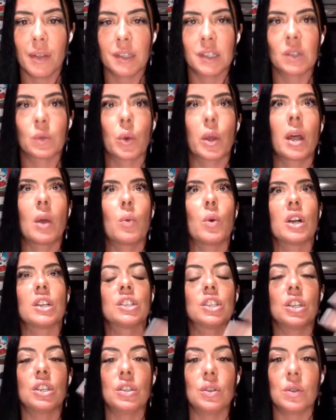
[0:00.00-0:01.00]
This is what I
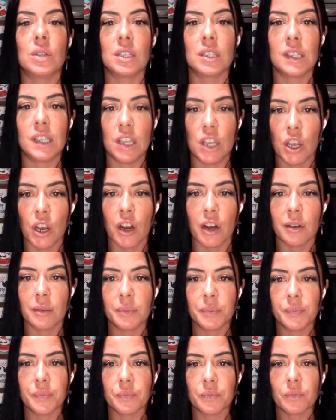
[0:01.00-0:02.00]
want to do this year.